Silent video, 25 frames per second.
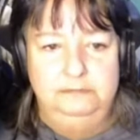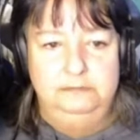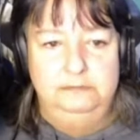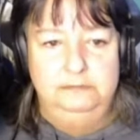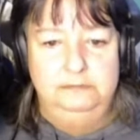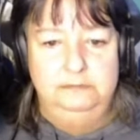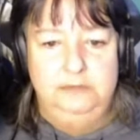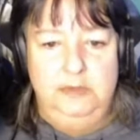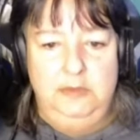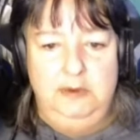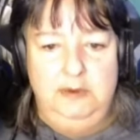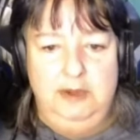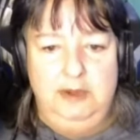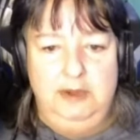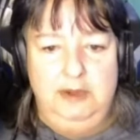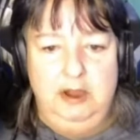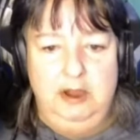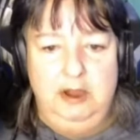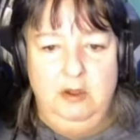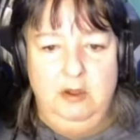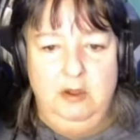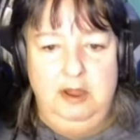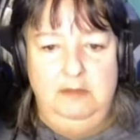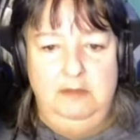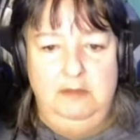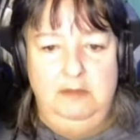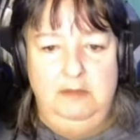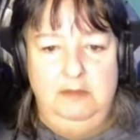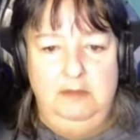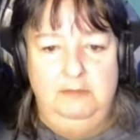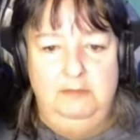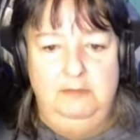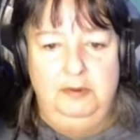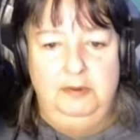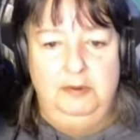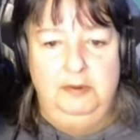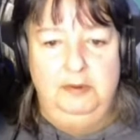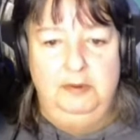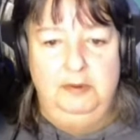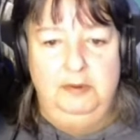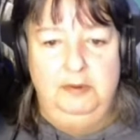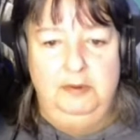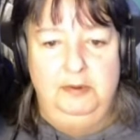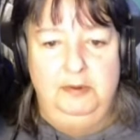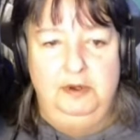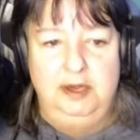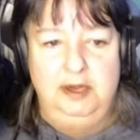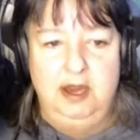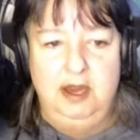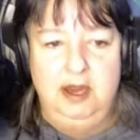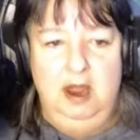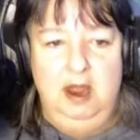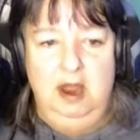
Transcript: me go ahead and pull this up.